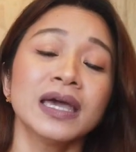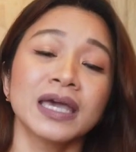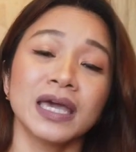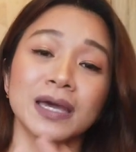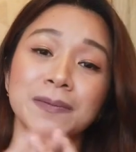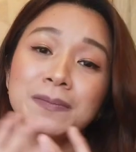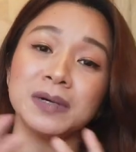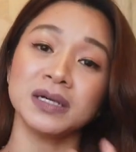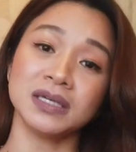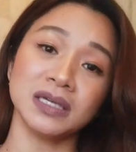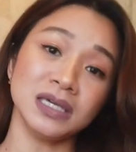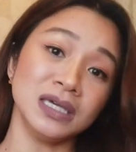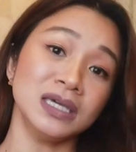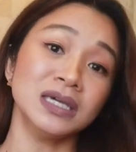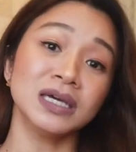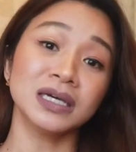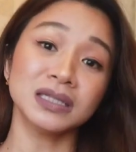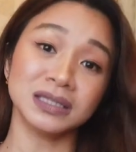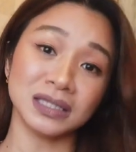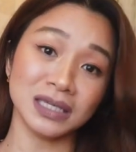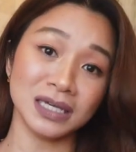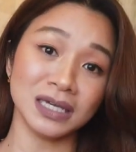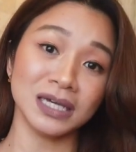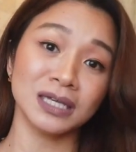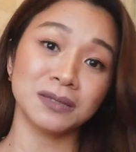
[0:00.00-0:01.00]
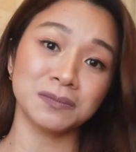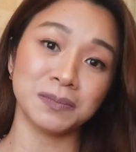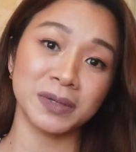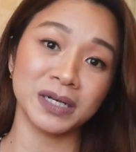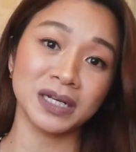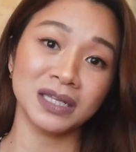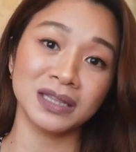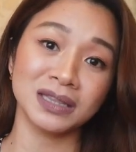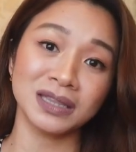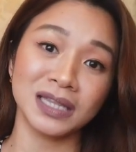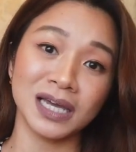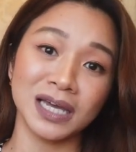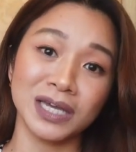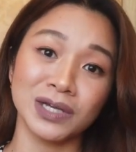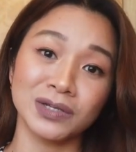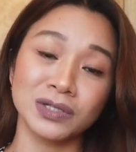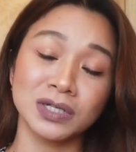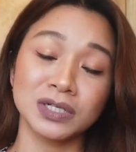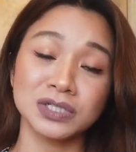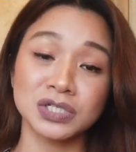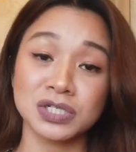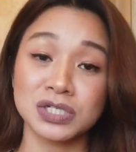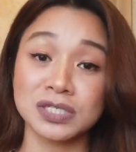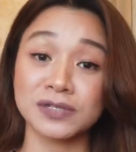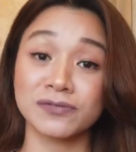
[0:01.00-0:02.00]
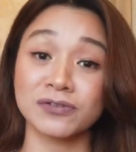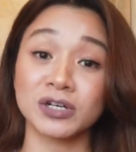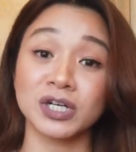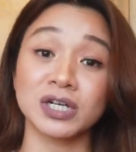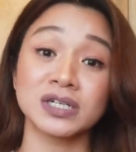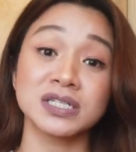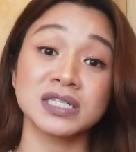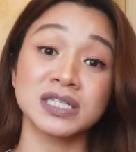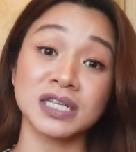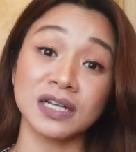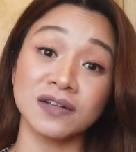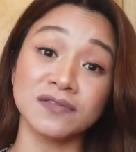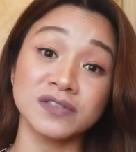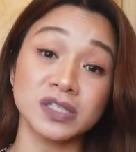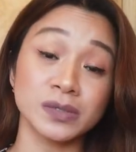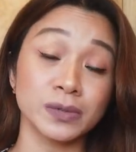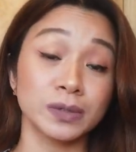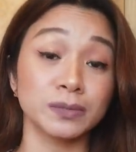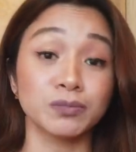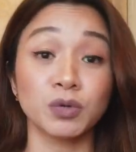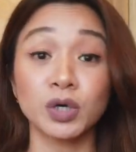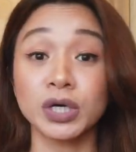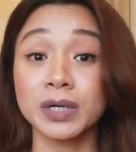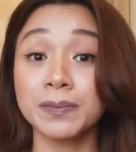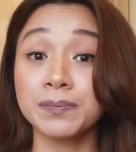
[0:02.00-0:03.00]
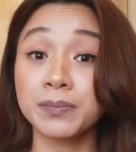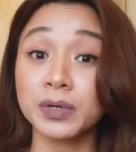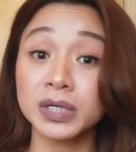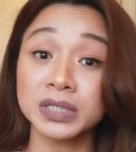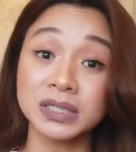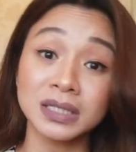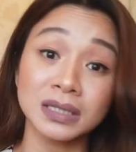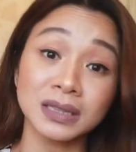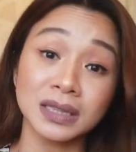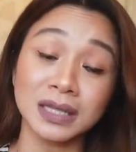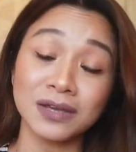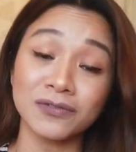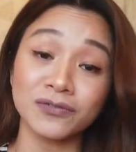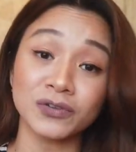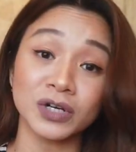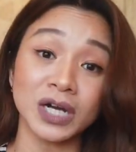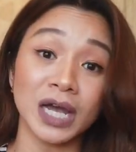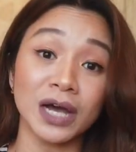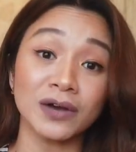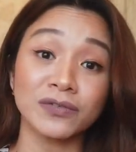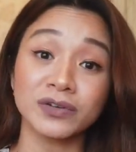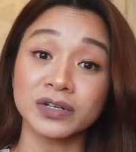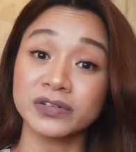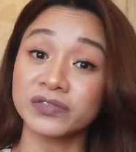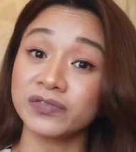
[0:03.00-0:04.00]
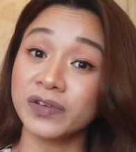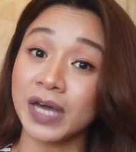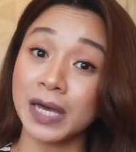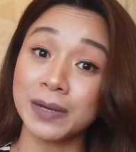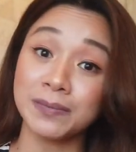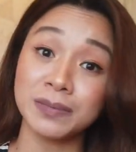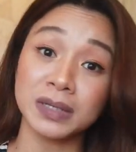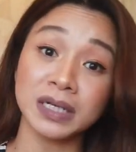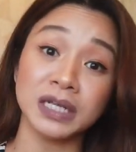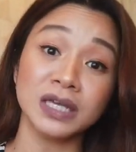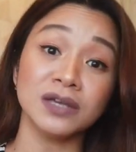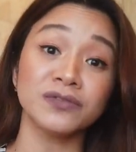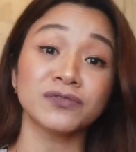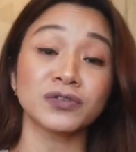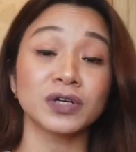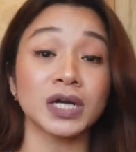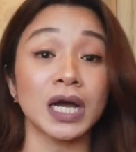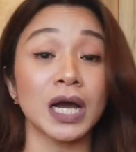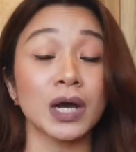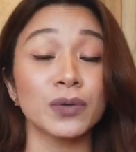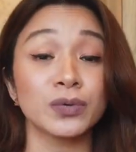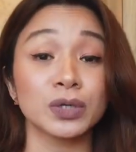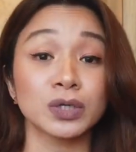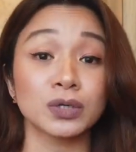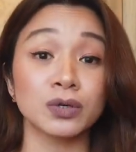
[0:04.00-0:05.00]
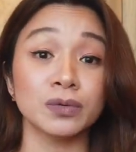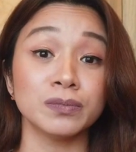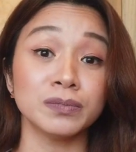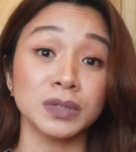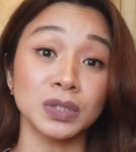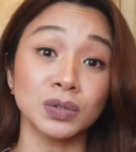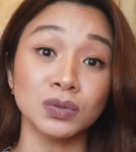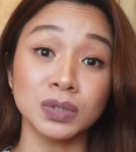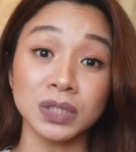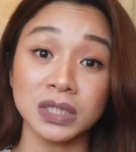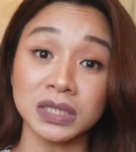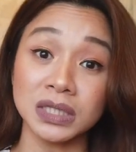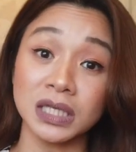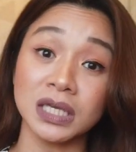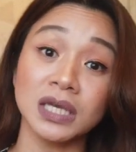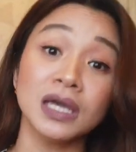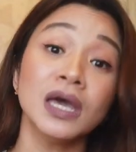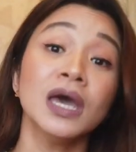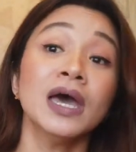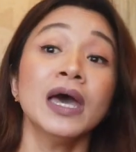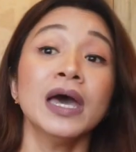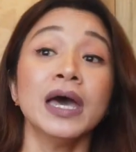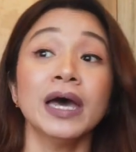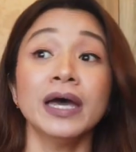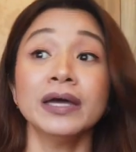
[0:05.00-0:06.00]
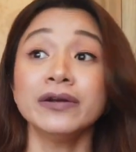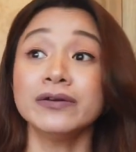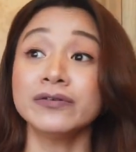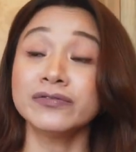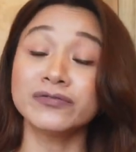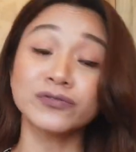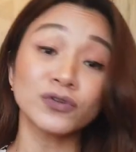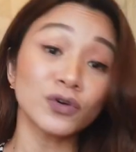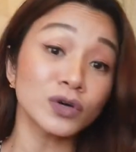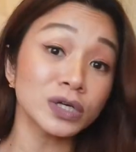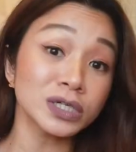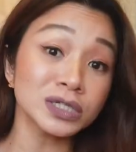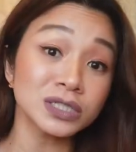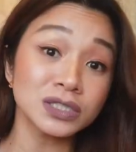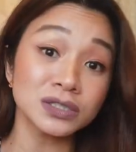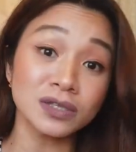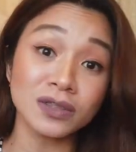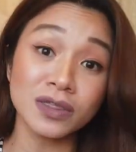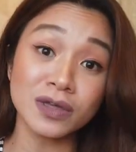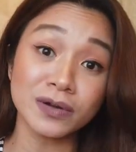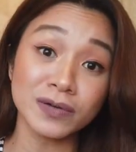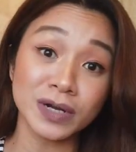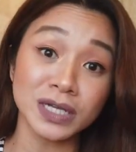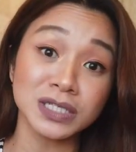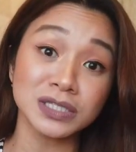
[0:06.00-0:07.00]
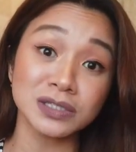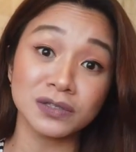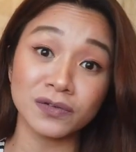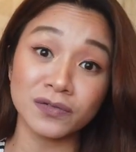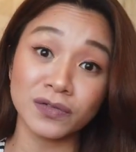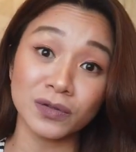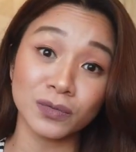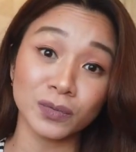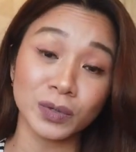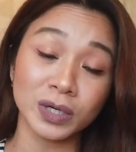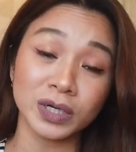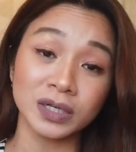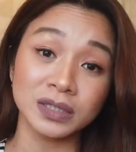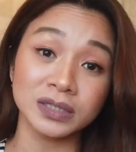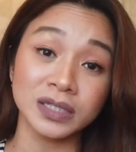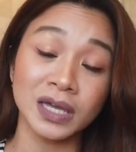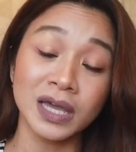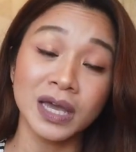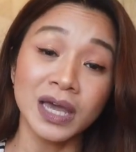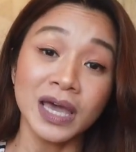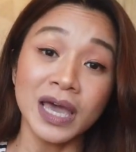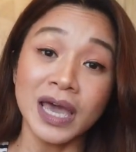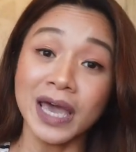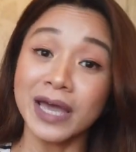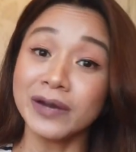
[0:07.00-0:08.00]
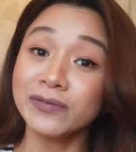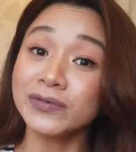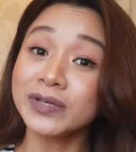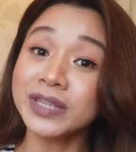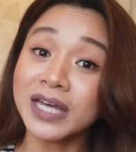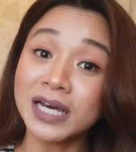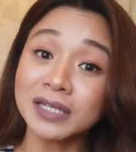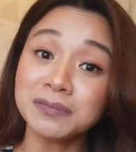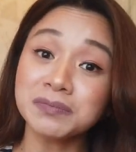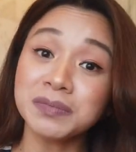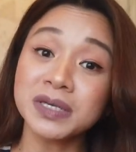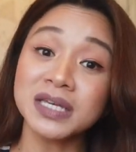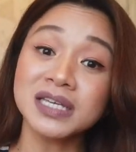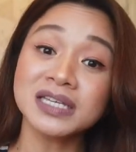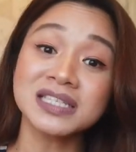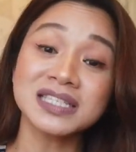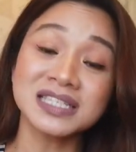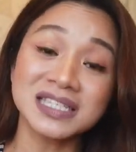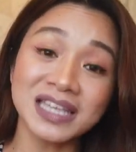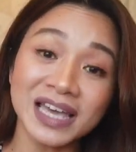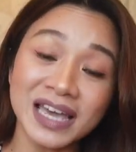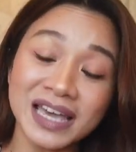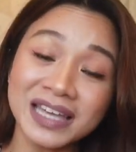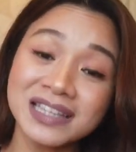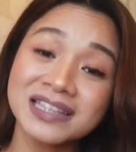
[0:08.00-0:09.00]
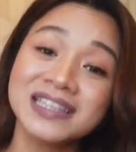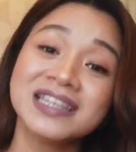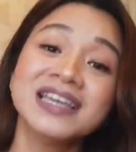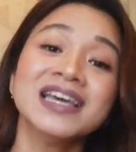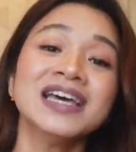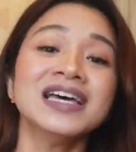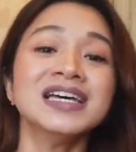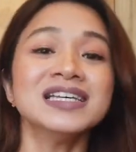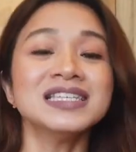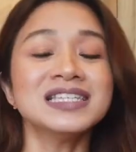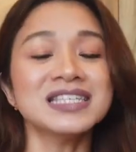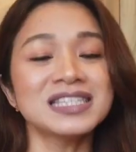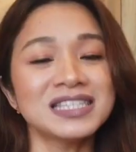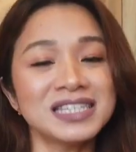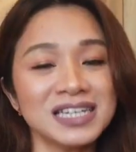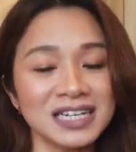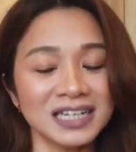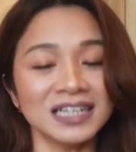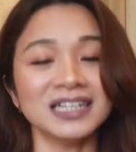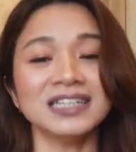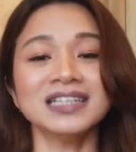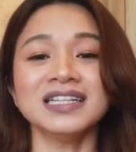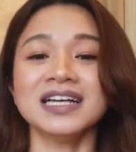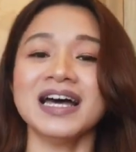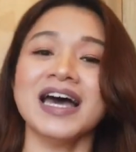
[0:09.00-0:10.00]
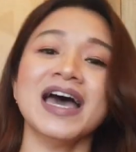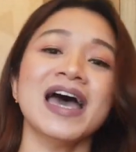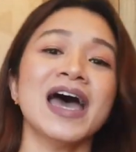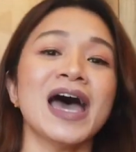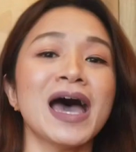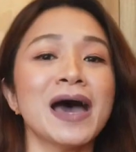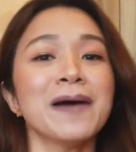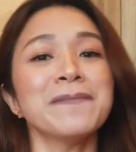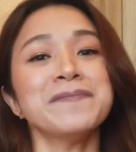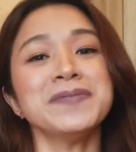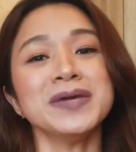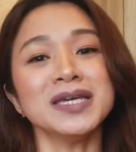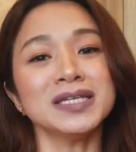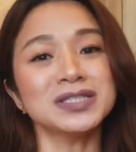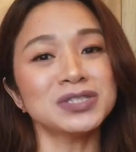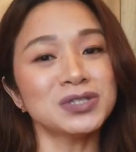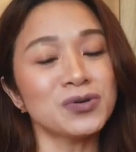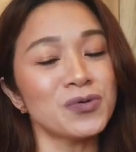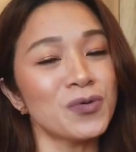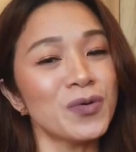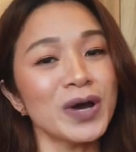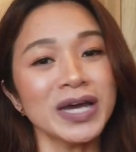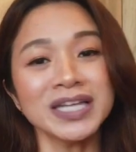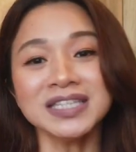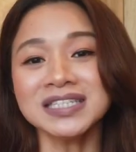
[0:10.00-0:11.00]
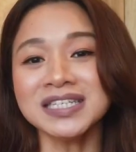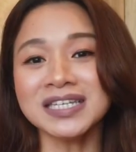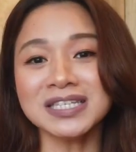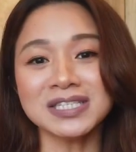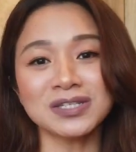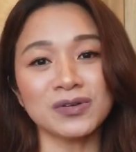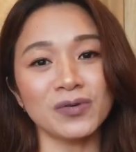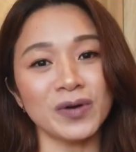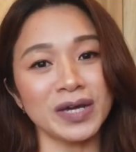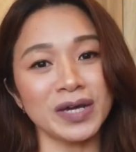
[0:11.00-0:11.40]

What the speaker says: Kaya mag-ingat, ingat pa rin tayo, not just for ourselves, but more importantly, for our family, for our community, and of course, to the rest of the world. And with that being said, still a happy 2020